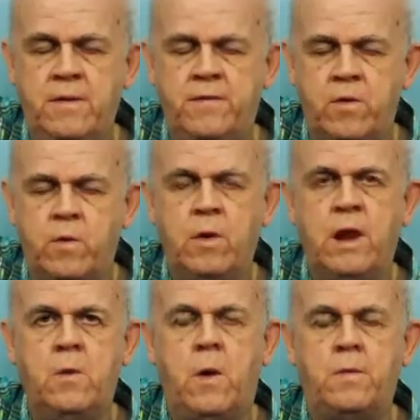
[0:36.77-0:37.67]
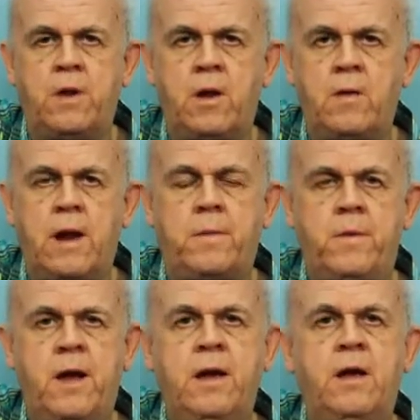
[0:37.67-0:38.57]
if you really want to learn how to
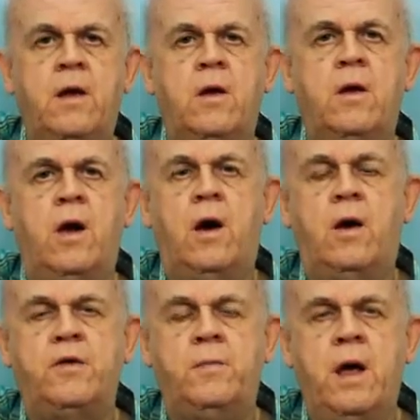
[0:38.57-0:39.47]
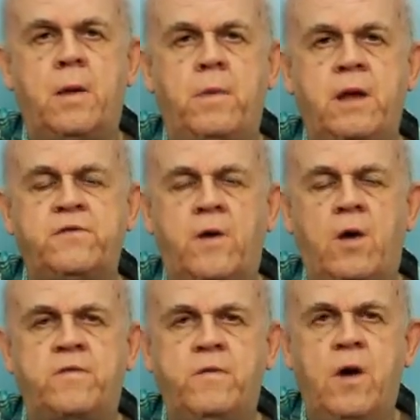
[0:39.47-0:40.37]
play, to be able to play
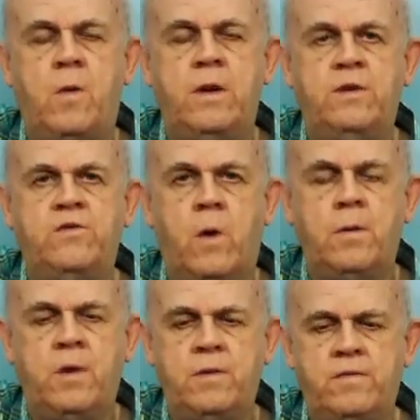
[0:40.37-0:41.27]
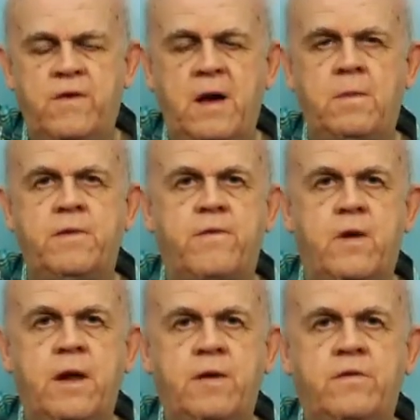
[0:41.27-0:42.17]
songs for your own enjoyment, family,
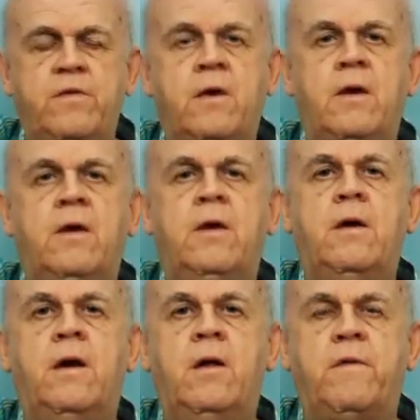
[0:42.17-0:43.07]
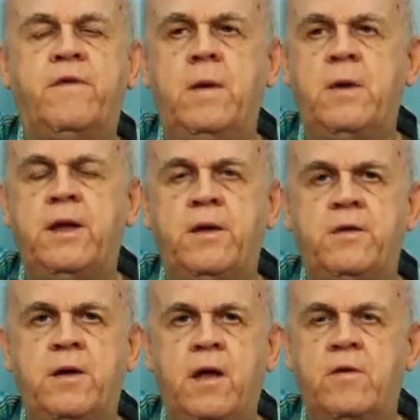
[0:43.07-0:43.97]
friends, little family
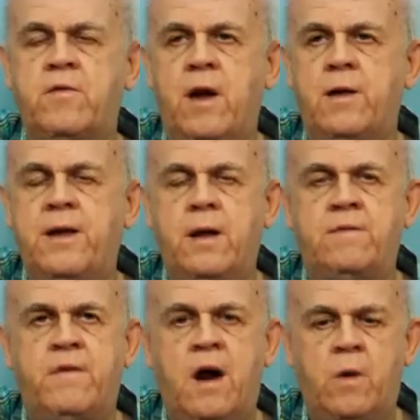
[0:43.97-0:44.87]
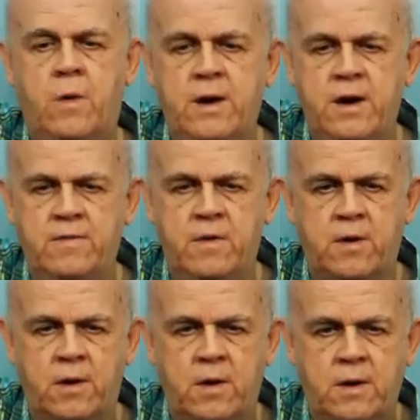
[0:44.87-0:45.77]
get-togethers around a campfire or whatever,
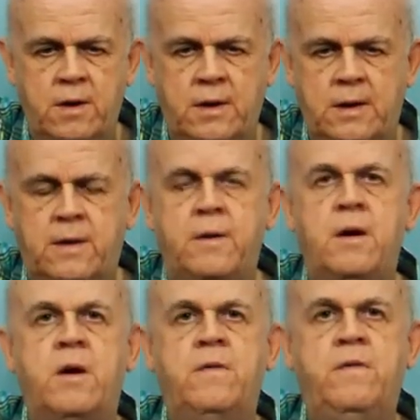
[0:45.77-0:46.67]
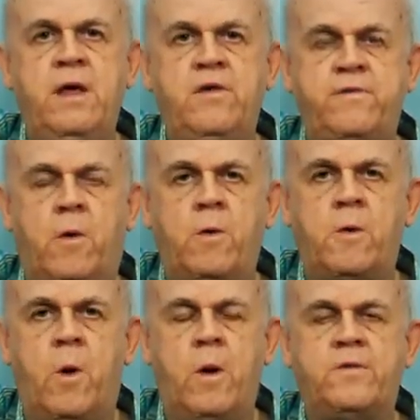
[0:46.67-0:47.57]
these 4
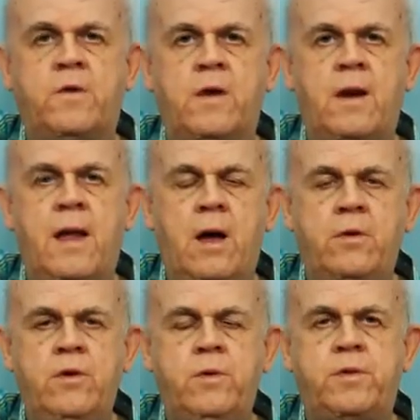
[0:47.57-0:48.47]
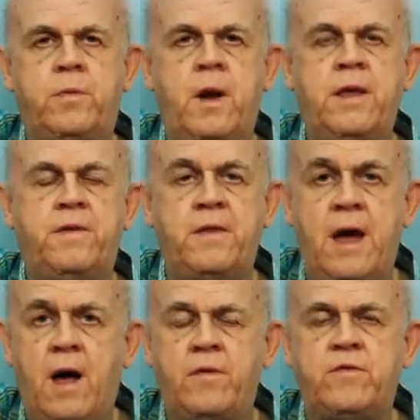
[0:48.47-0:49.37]
chords are going to allow you to play
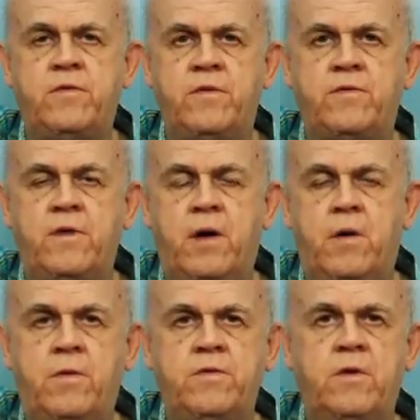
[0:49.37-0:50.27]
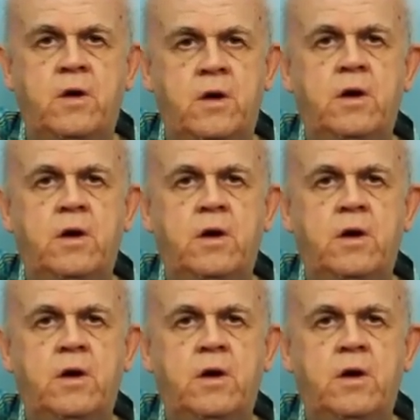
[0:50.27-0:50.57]
thousands of songs.